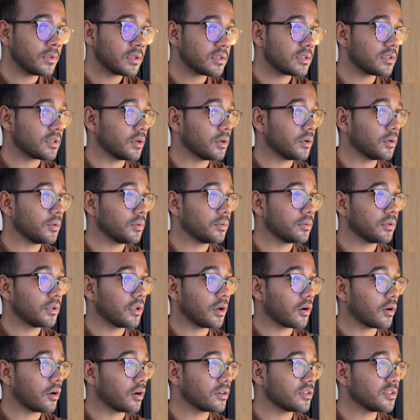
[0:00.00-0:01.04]
So
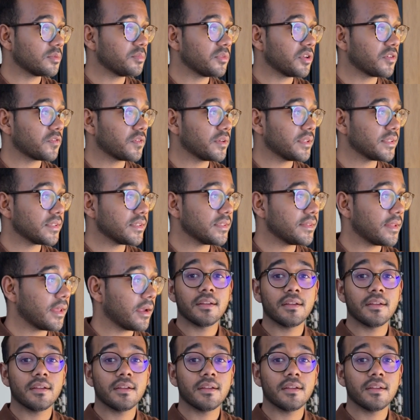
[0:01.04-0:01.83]
there are some differences there.